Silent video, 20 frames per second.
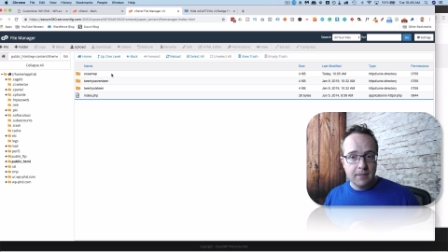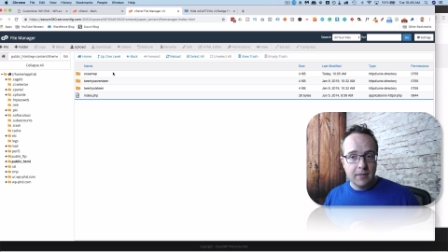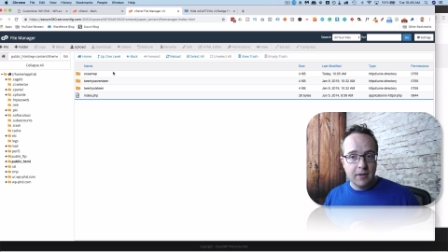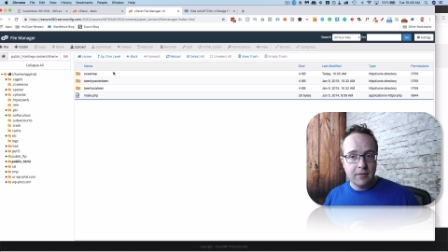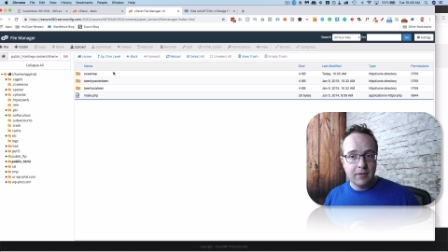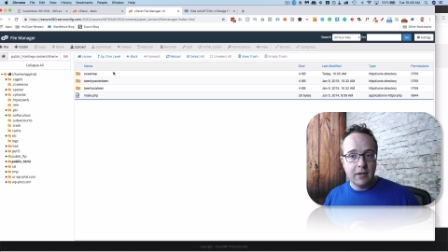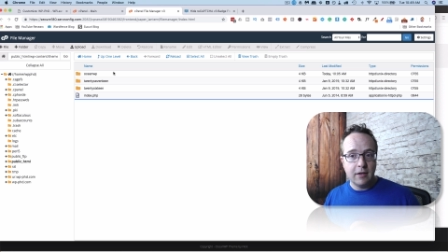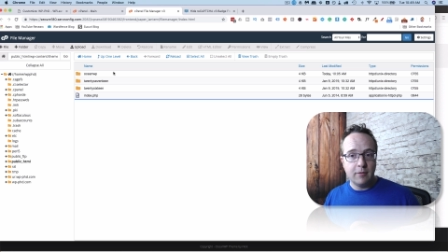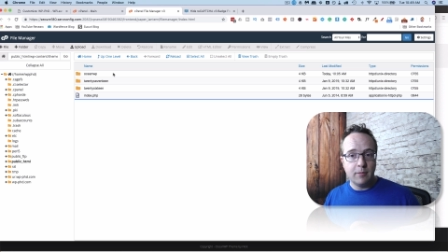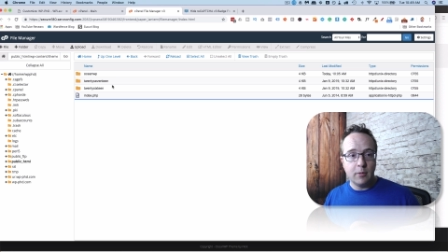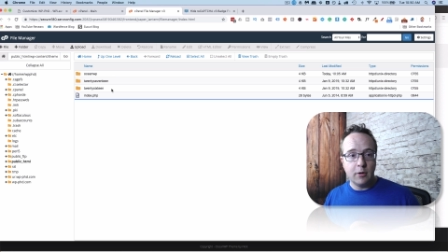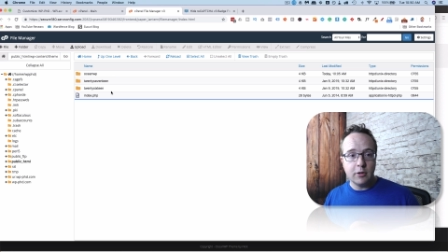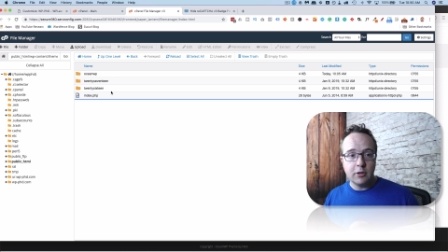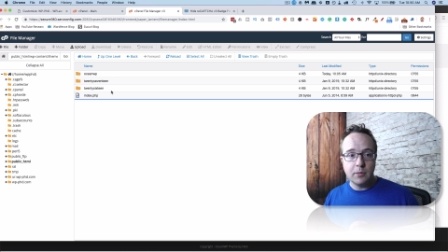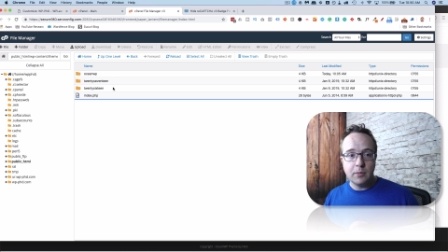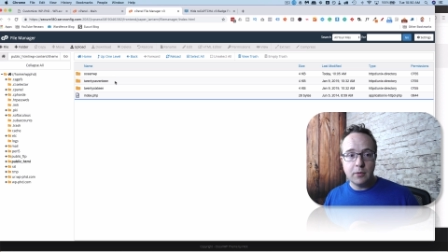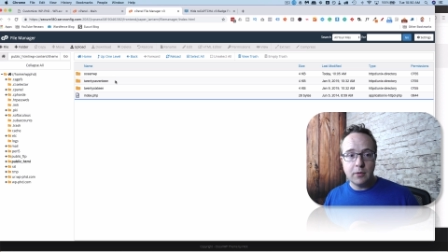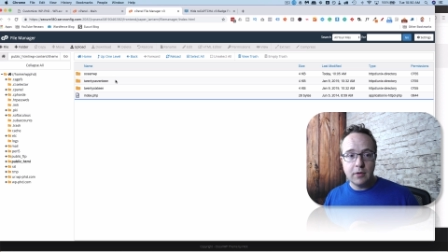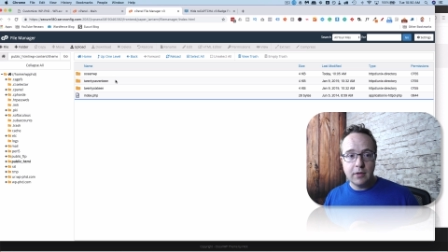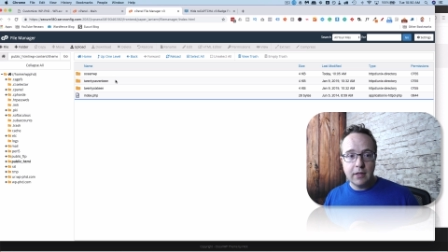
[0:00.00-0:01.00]
If you have
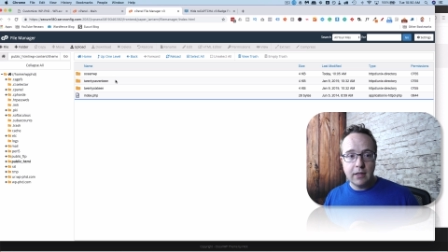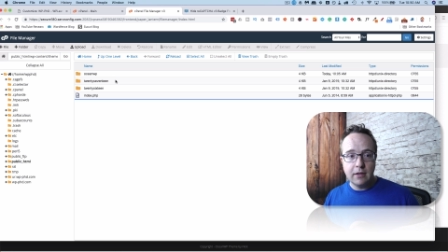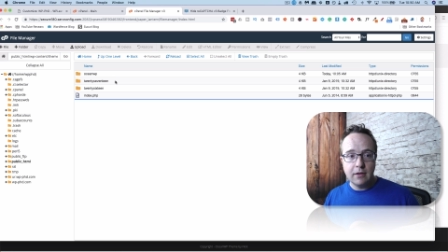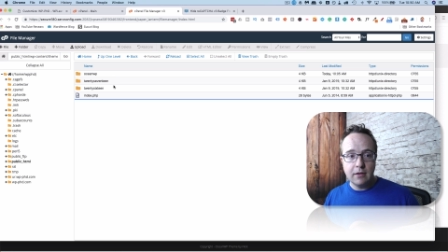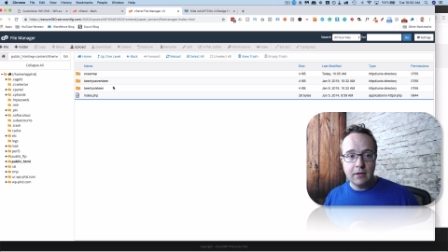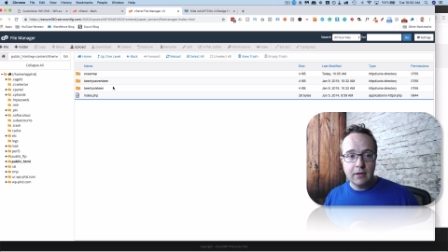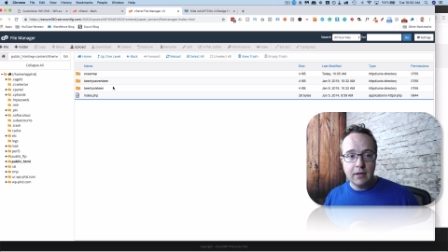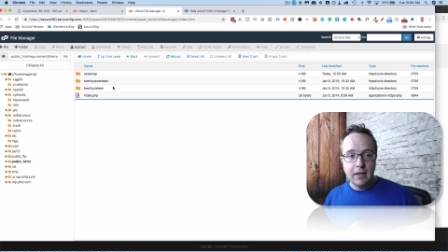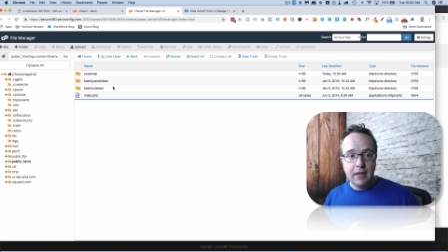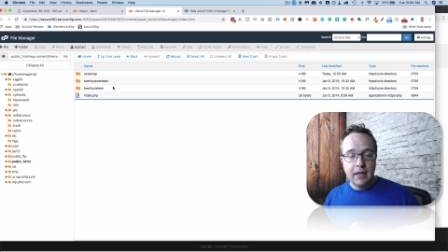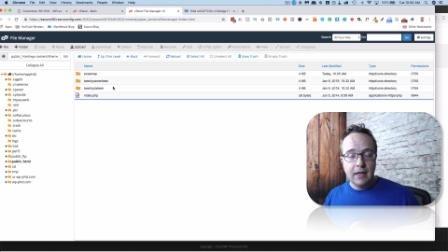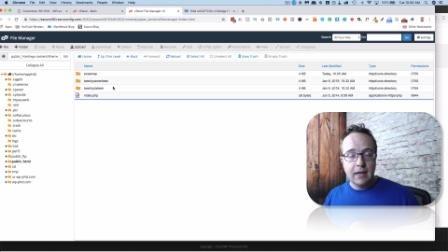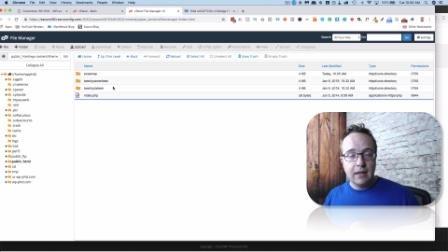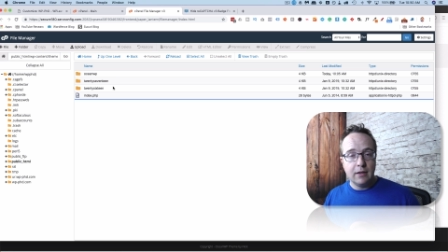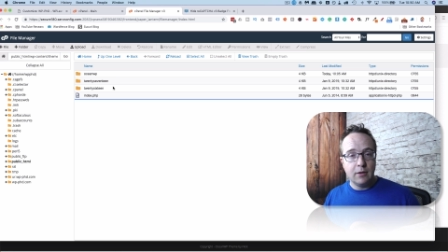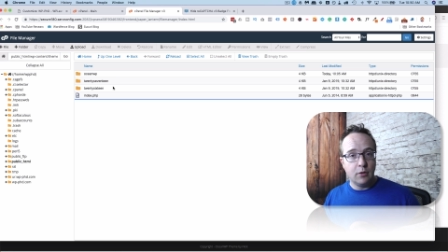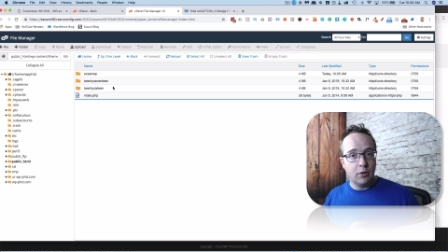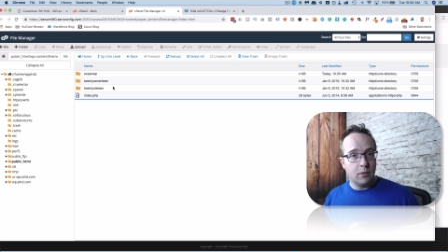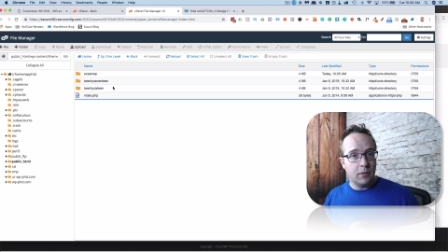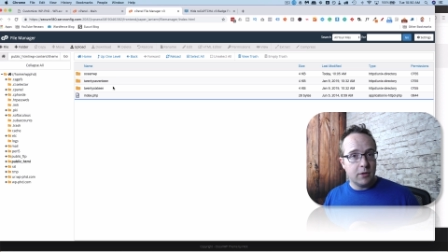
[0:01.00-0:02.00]
multiple in here, you
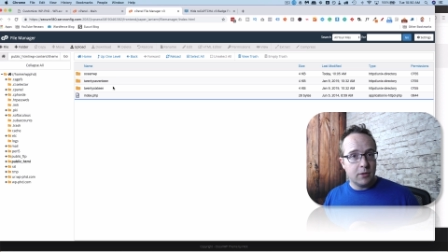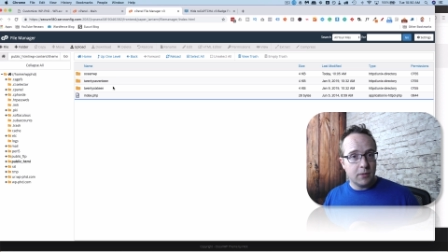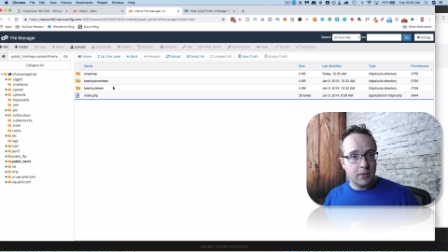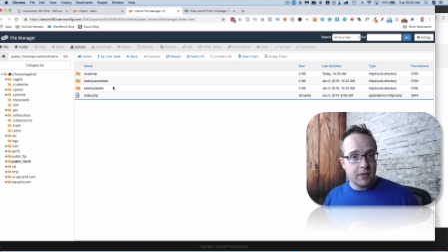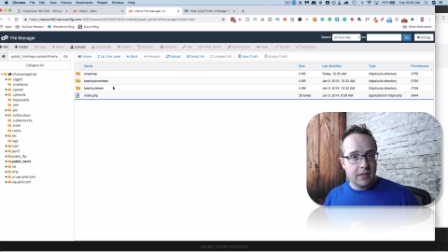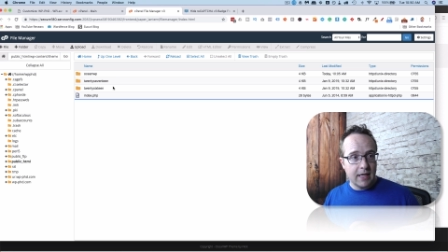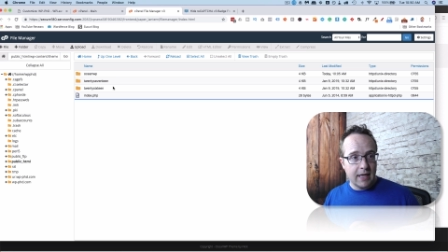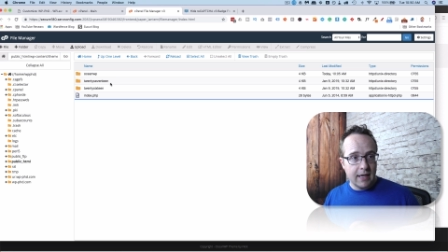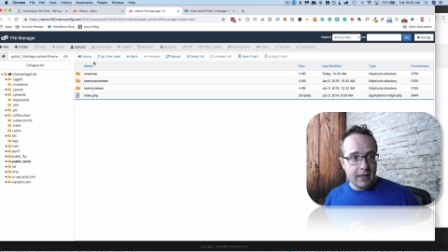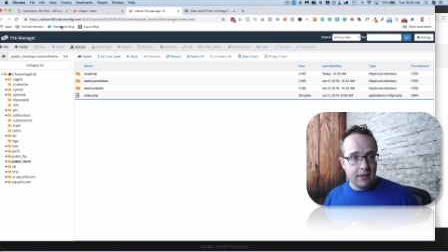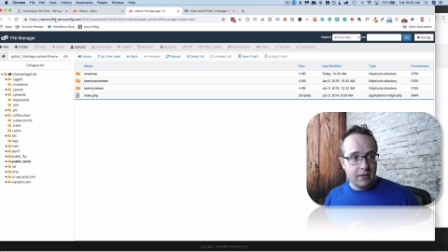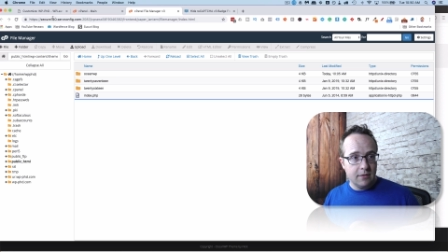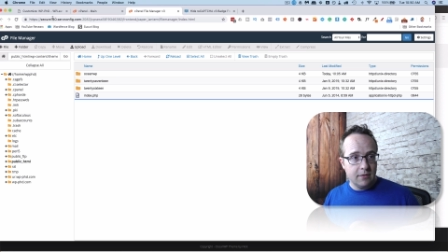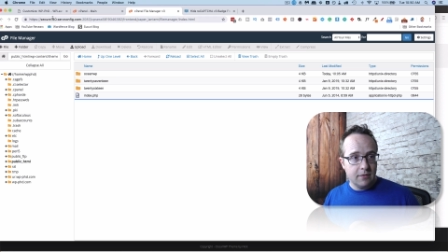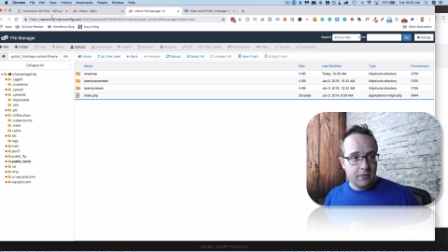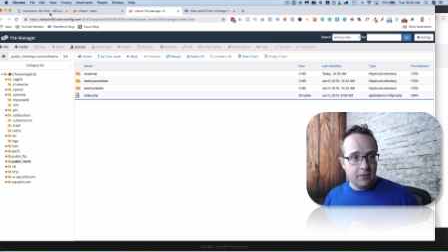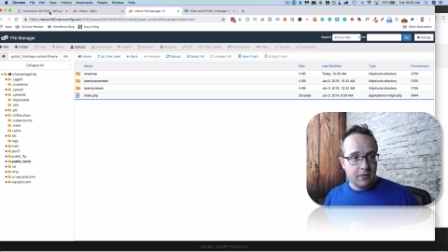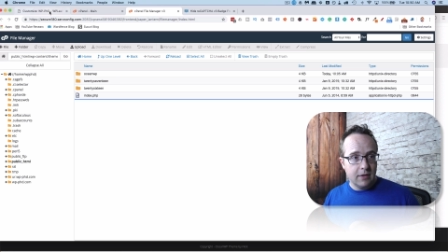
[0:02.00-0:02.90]
don't know which one's active,